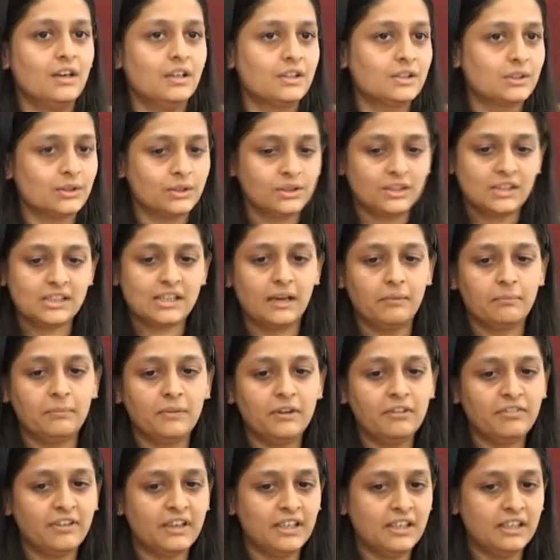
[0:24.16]
So the
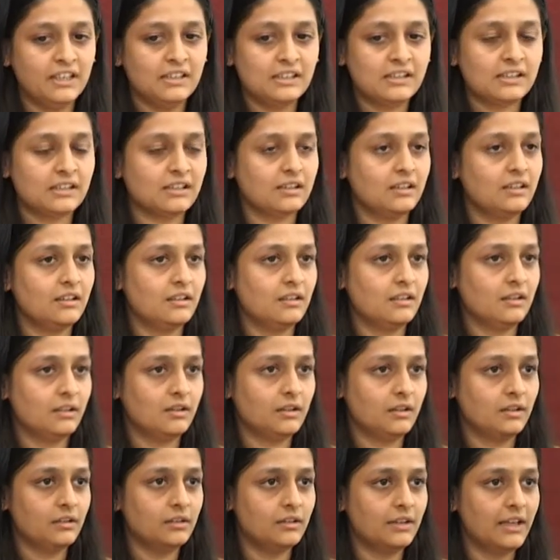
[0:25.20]
sample files
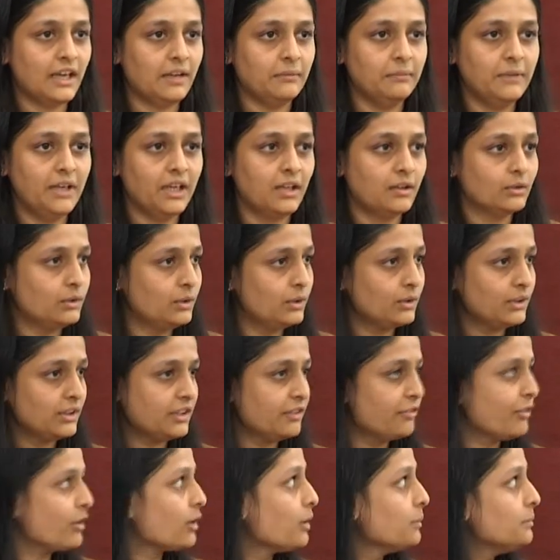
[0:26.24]
uh, can be
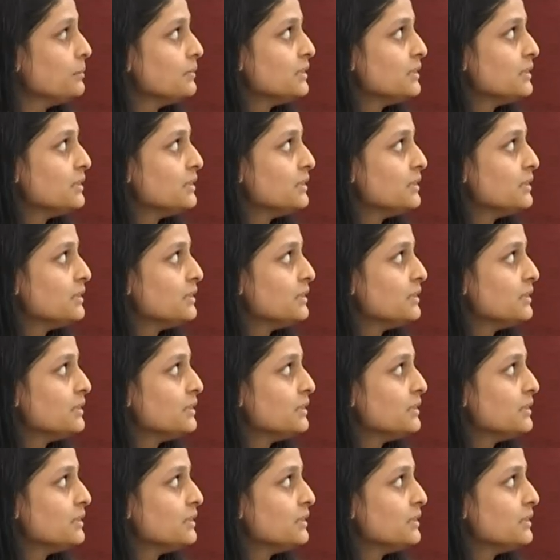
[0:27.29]
downloaded from